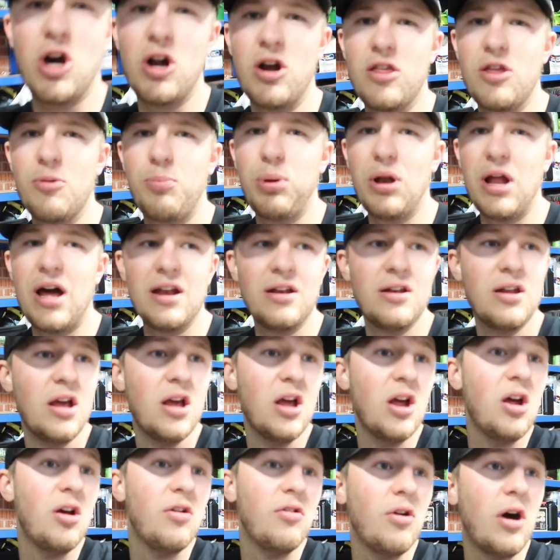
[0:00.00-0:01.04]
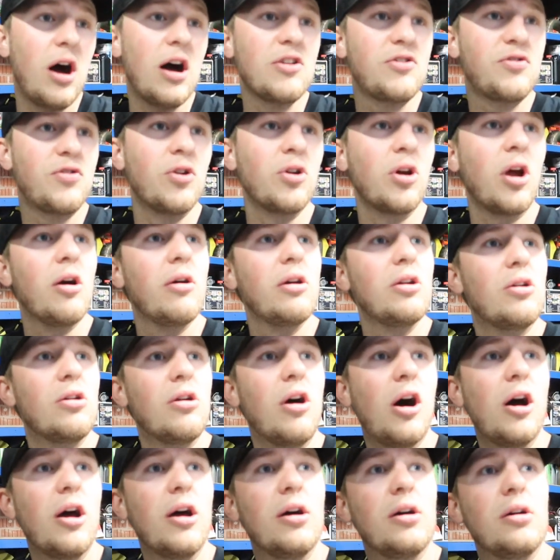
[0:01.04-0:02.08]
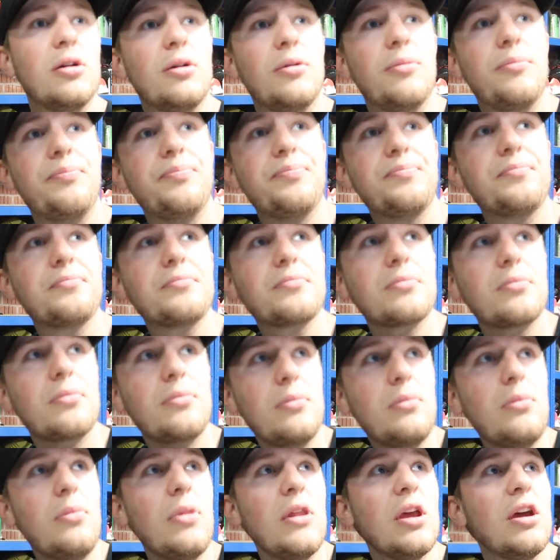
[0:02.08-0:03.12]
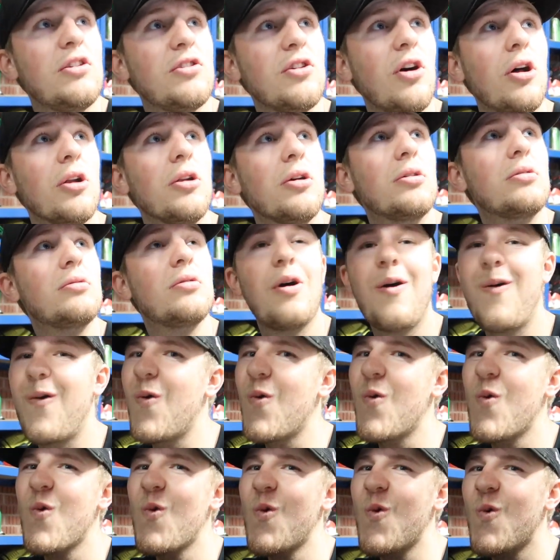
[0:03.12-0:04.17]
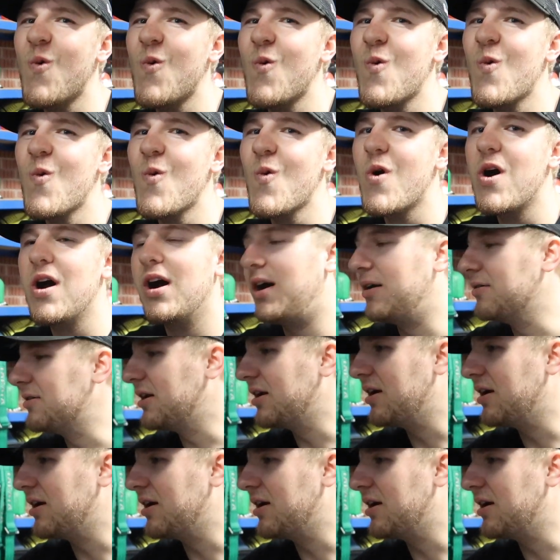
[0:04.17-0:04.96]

kind of the plan. How's front going? All right? It's on. I'm